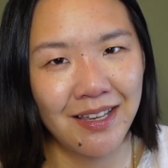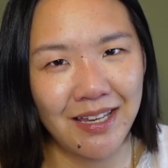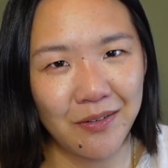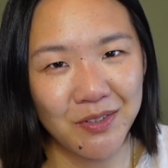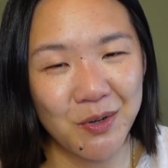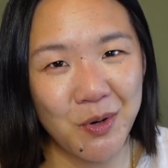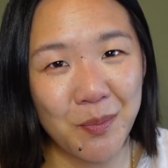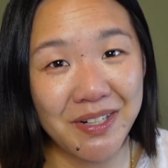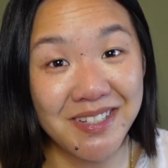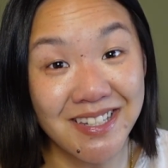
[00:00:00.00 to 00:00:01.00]
Even though
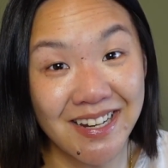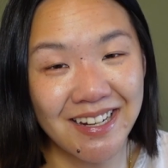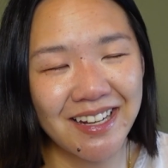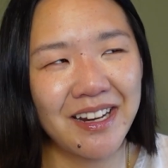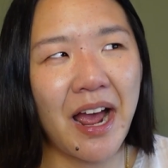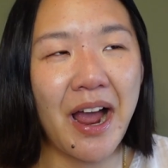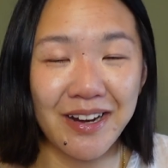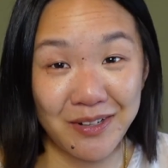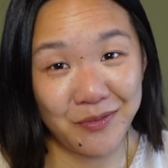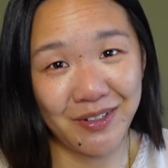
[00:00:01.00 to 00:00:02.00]
nobody's seeing it, I
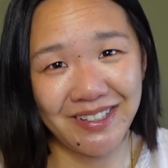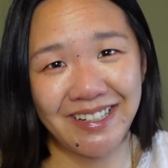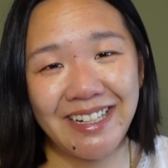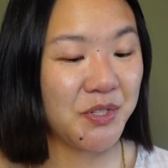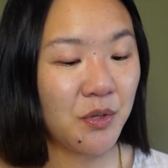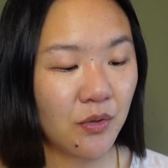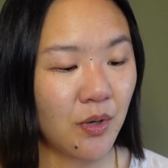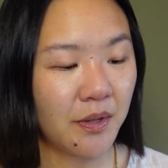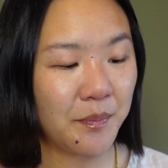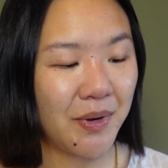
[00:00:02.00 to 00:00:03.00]
can feel it.
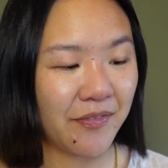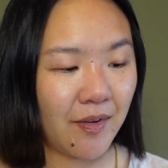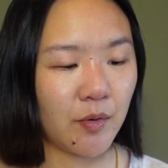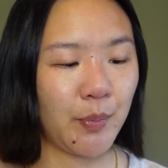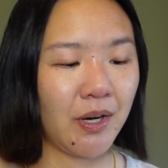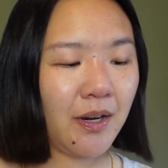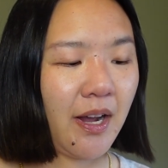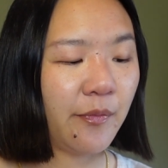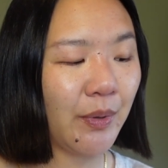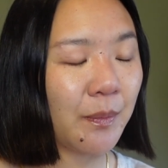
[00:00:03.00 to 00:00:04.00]
To my favorite part,
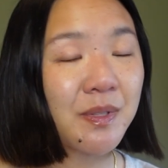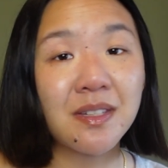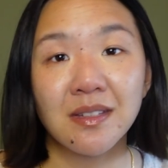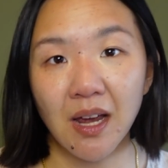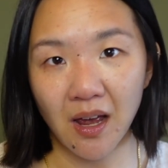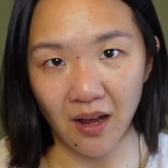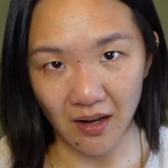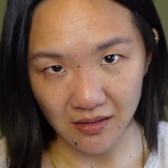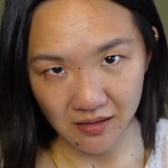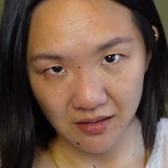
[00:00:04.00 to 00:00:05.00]
I've been
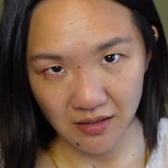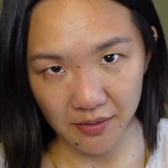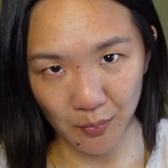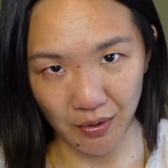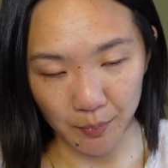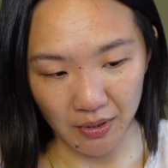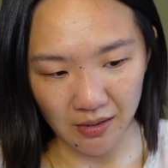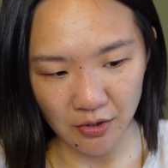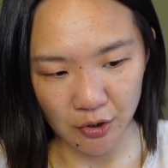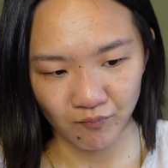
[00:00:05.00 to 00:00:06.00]
obsessed with
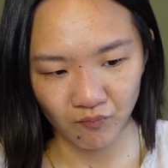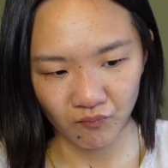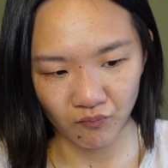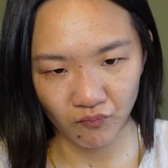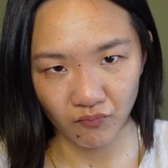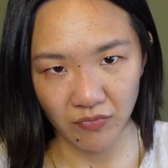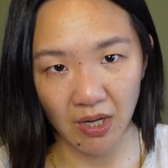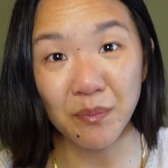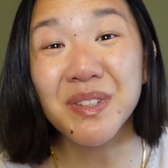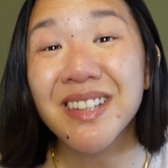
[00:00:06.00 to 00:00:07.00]
blush.
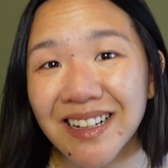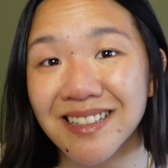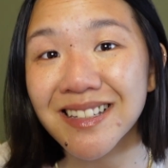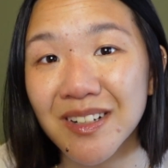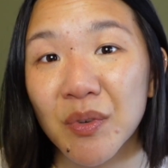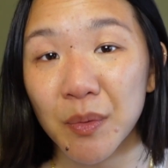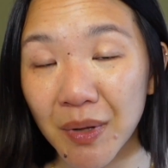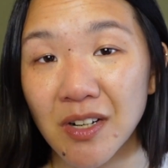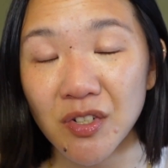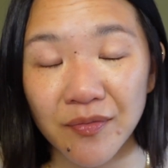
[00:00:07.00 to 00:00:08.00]
Obsessed with
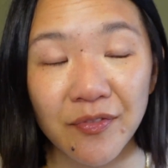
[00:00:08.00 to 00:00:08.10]
blush.